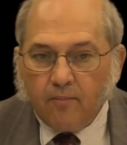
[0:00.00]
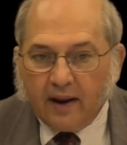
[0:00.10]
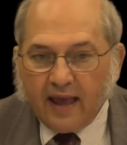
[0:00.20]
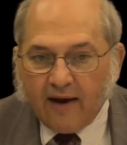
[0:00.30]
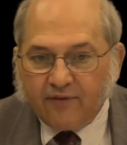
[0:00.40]

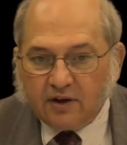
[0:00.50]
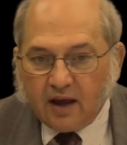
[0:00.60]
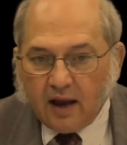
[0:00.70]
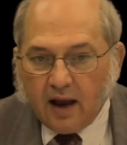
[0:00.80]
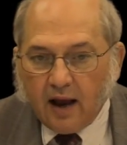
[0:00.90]
but having
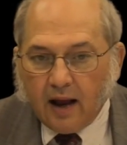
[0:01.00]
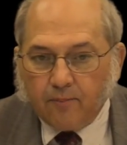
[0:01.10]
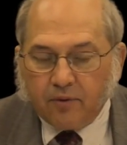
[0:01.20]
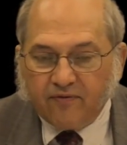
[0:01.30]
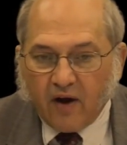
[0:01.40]

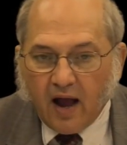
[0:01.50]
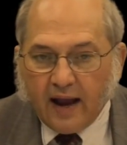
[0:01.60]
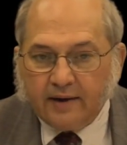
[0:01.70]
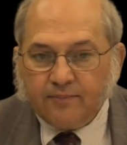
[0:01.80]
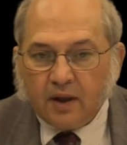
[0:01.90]
to
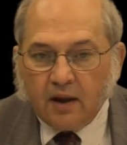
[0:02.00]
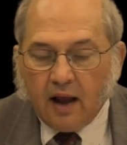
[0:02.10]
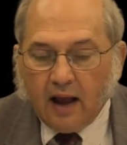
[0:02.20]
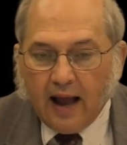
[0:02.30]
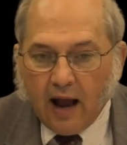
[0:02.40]
provide
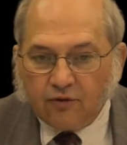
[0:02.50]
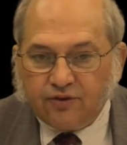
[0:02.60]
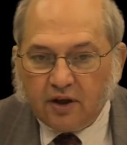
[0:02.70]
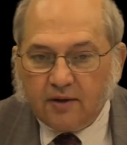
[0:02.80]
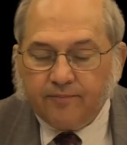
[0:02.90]

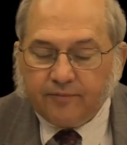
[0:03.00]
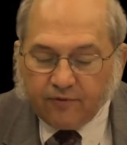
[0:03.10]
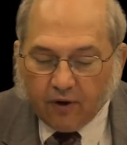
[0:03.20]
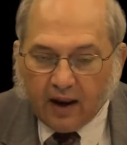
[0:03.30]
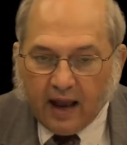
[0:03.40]
housing,
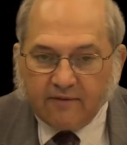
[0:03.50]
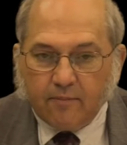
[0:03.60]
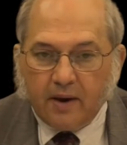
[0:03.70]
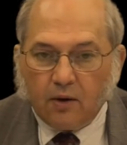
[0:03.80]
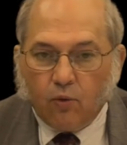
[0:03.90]
for lack of
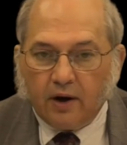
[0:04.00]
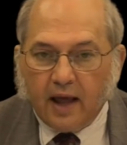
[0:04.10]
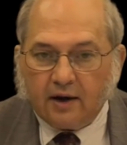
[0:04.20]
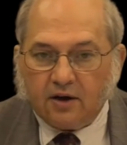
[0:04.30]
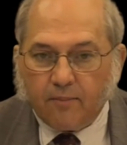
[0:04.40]
a better word,
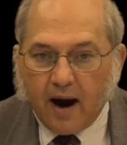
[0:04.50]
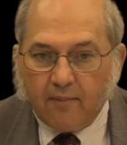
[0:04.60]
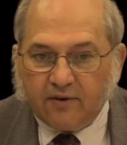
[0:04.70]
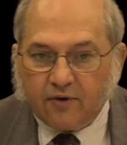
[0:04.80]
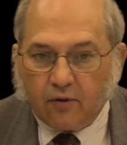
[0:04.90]
at a
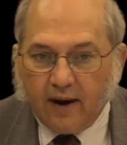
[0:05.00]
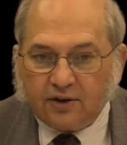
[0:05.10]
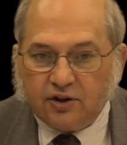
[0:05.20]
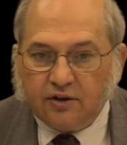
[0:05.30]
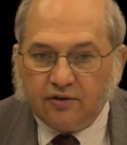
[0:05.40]
Department of
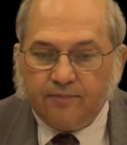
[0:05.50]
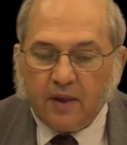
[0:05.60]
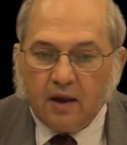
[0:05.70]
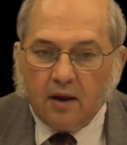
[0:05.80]
Corrections,